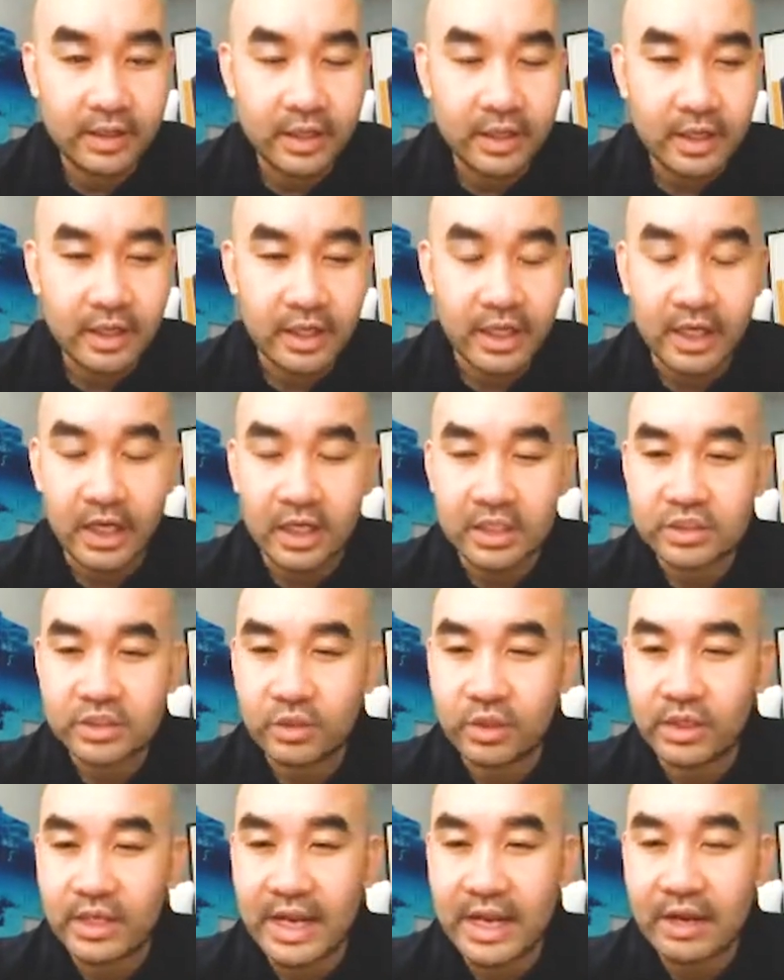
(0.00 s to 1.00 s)
It also
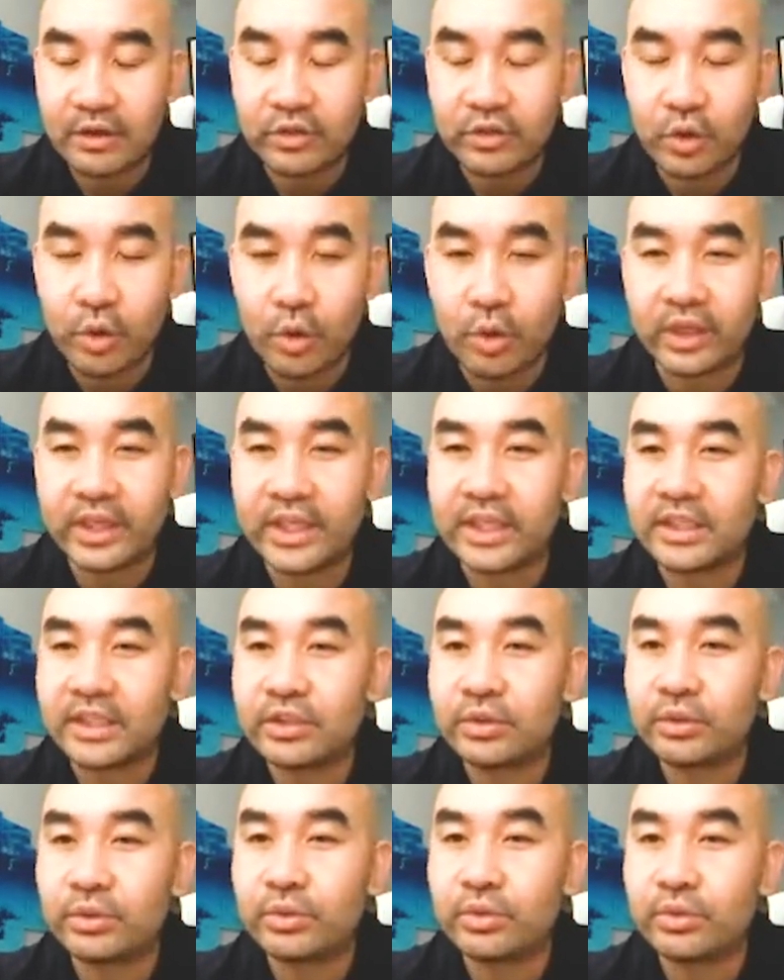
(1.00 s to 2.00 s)
allows your organ
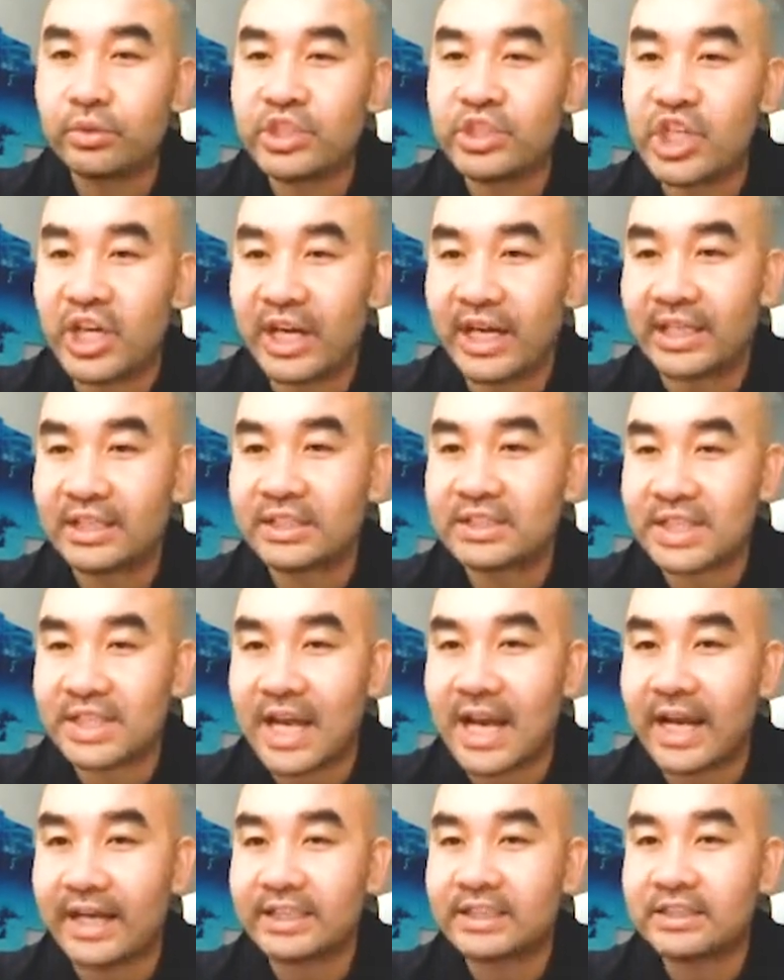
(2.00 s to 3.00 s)
to change
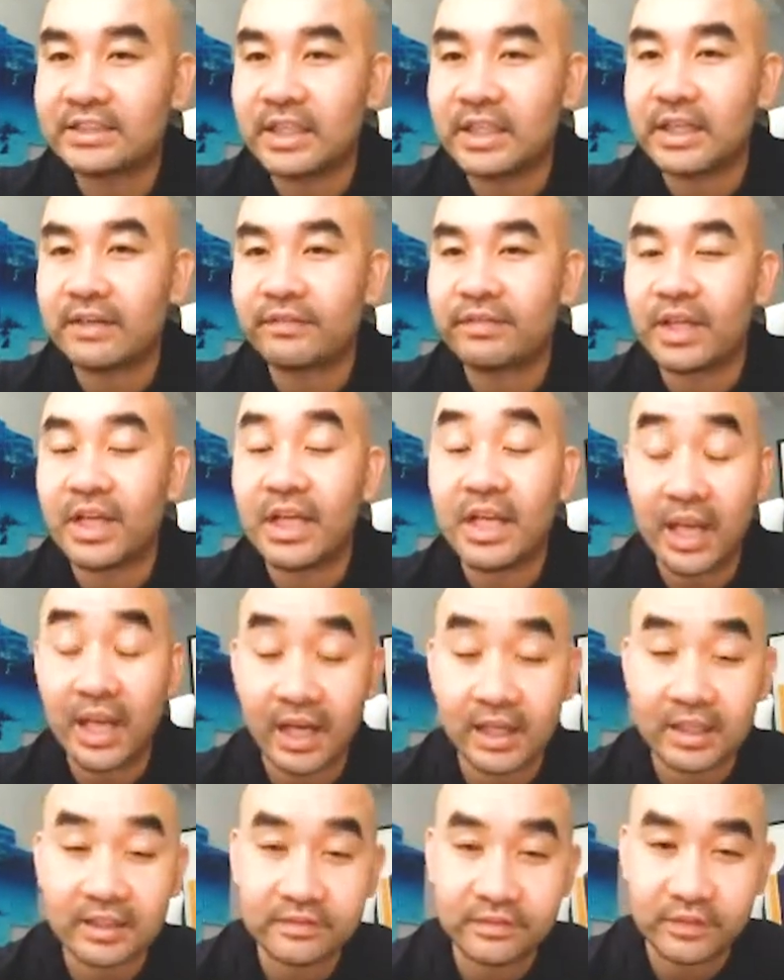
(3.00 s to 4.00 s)
size. Think of the
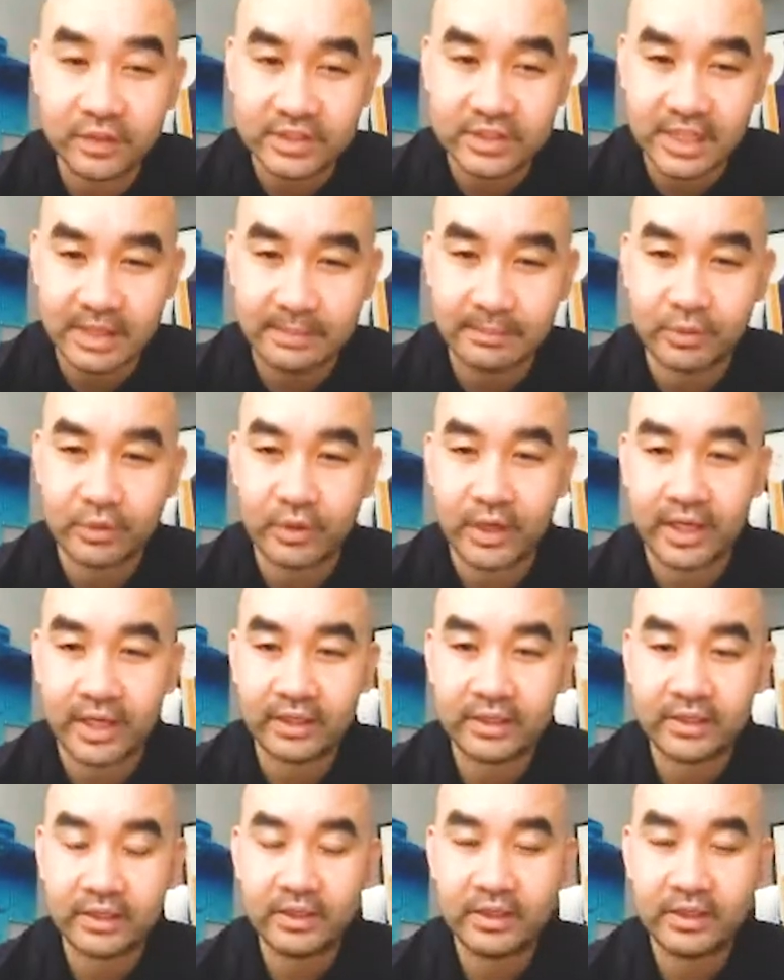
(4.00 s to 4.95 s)
lung, for example, right?